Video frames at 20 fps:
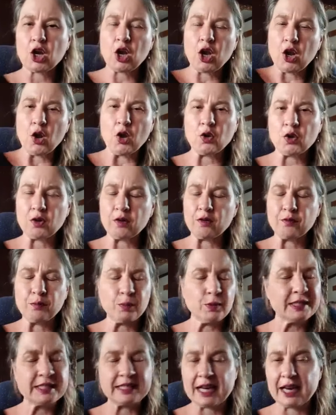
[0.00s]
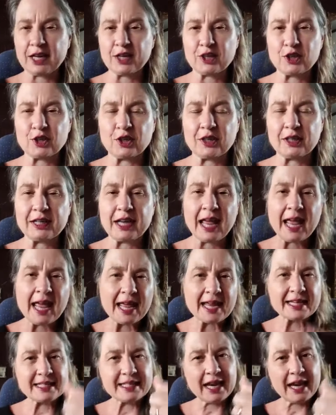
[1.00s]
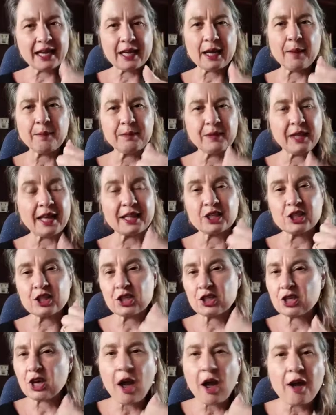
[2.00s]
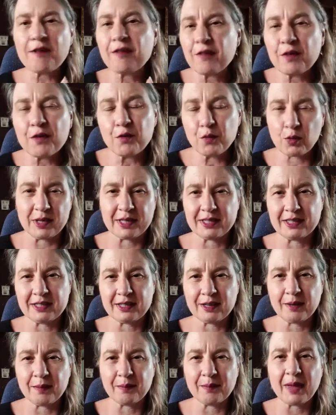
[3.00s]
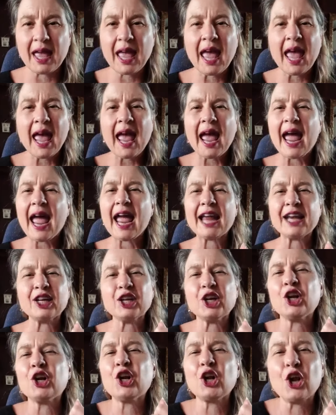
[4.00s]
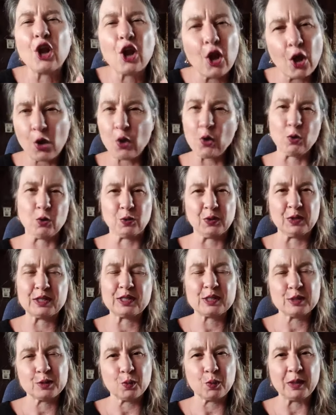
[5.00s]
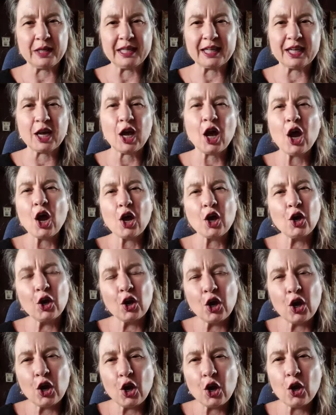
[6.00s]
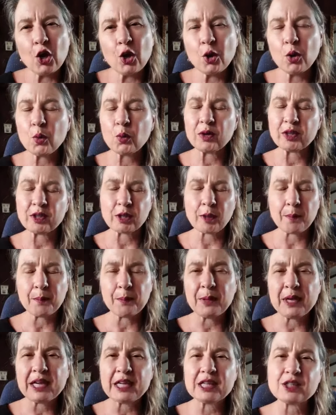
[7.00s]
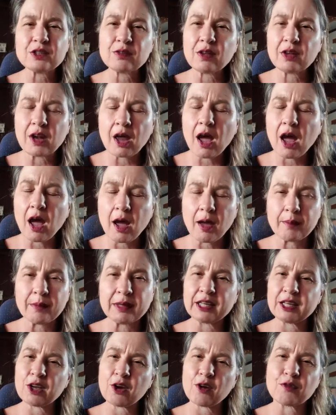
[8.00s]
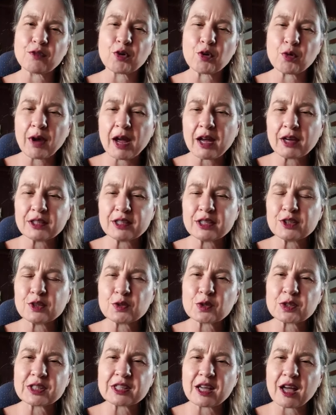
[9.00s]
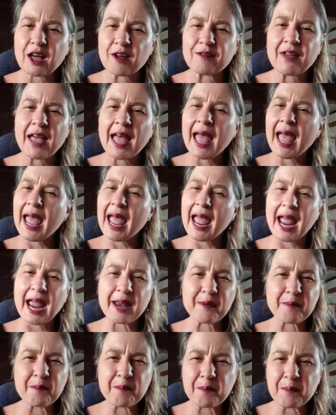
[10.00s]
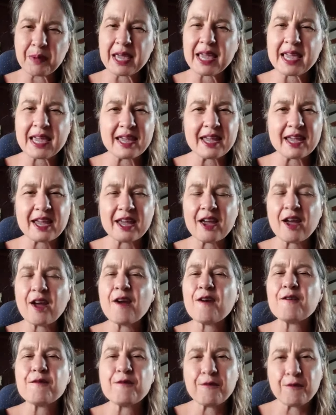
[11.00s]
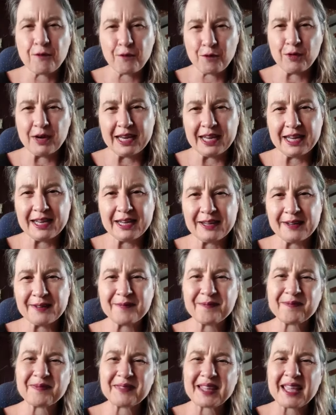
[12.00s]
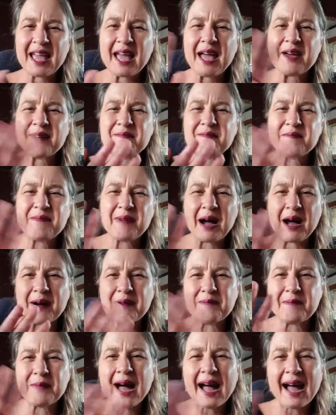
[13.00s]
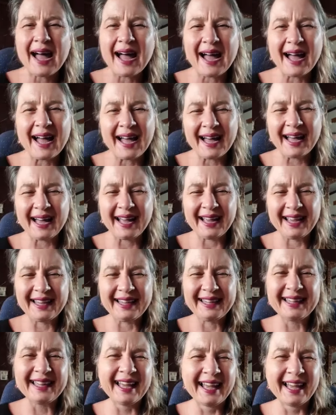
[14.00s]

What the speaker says: cloak of protection. Take up that staff of wisdom and glow this week. Glow with a peaceful harmony of grounding yourself and being free. Bye-bye.